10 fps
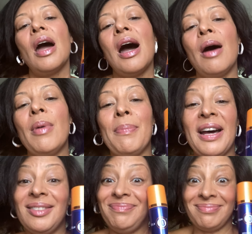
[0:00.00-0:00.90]
Um,
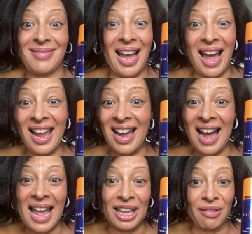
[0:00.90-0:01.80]
but I
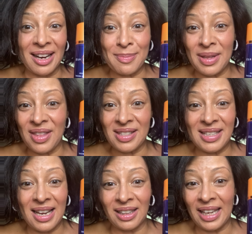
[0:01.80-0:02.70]
highly recommend this
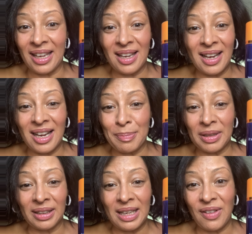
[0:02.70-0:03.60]
daily
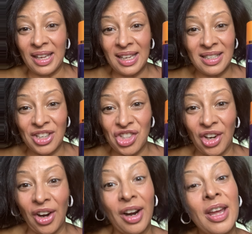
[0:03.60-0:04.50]
um, leave-in
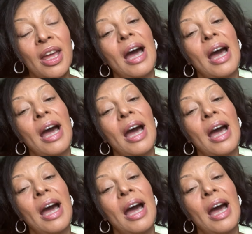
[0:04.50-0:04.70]
conditioner.